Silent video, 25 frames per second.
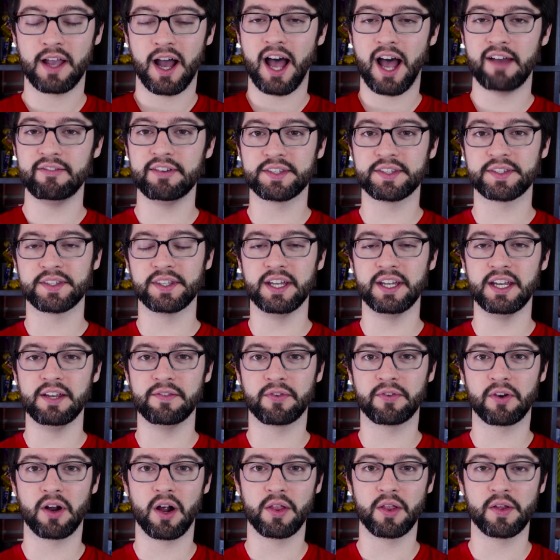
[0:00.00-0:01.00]
Obviously,
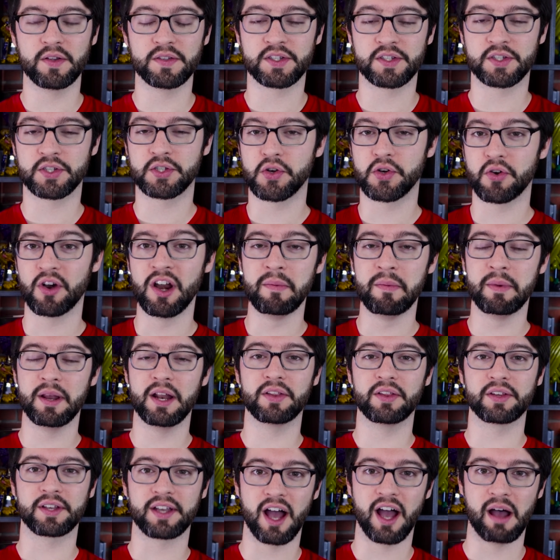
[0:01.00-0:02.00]
for all those screaming
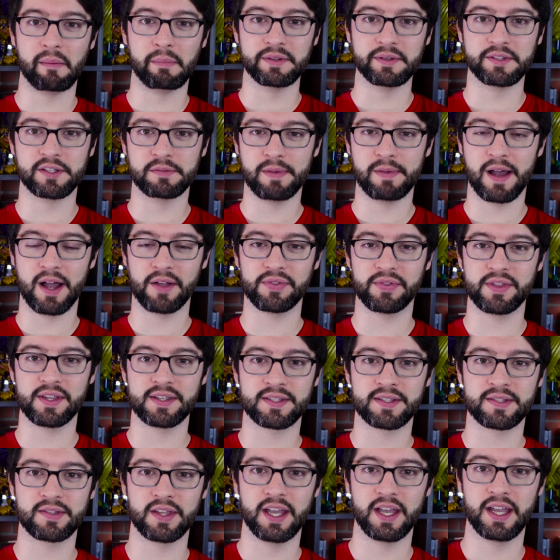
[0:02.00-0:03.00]
in the comments about
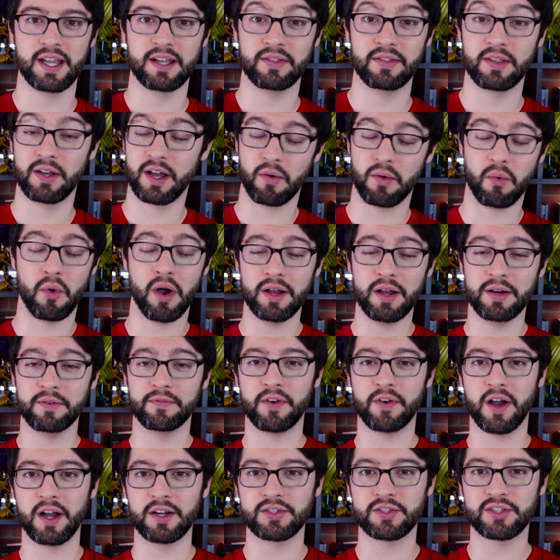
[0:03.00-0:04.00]
this thing, the one
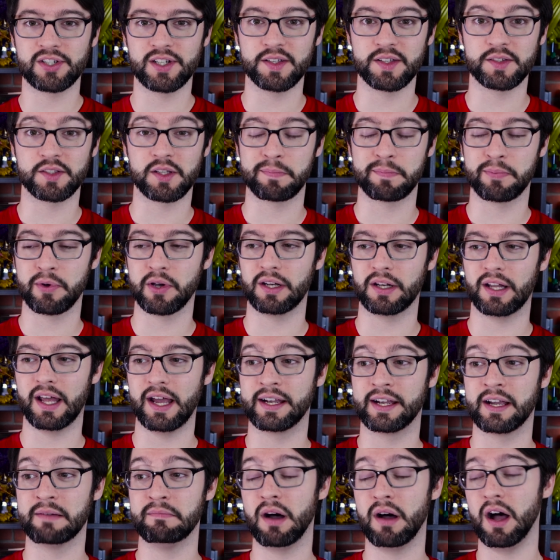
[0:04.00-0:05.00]
function is to put
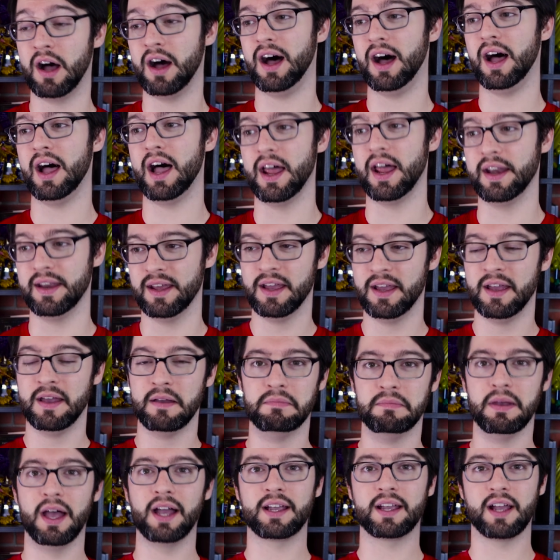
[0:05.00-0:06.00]
like Mahad
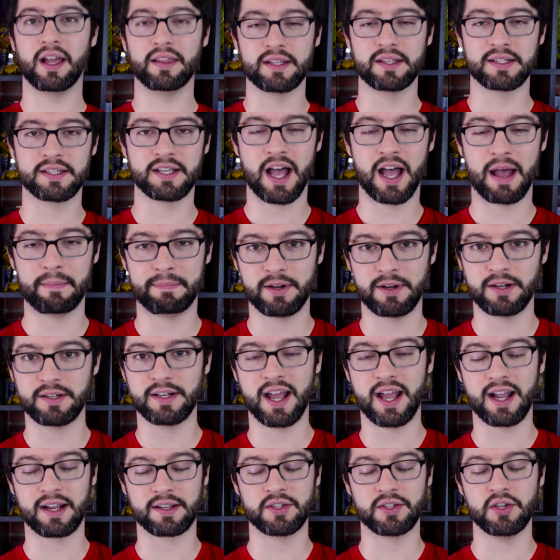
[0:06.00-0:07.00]
back on the top of your
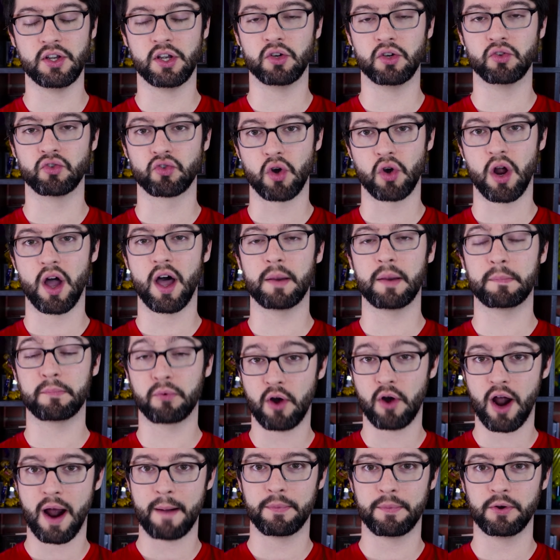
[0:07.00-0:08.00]
deck so you can draw it
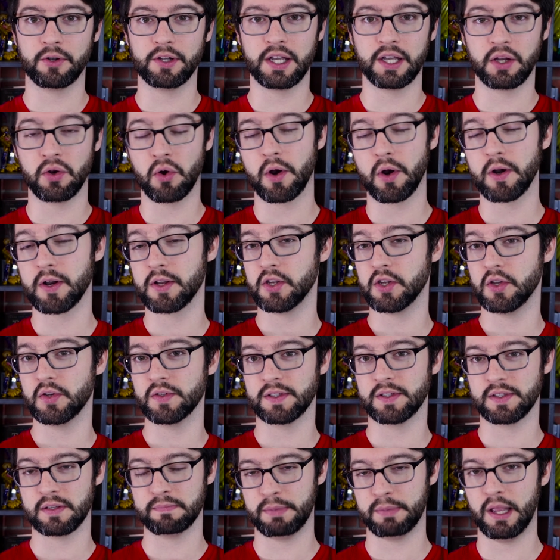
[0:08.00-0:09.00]
properly in order to use
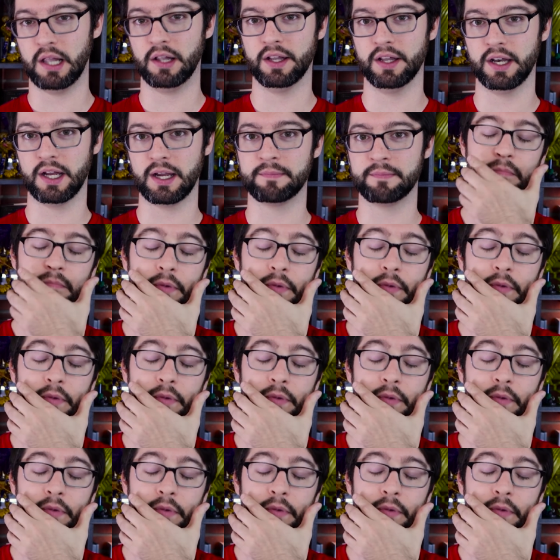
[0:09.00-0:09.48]
its ability.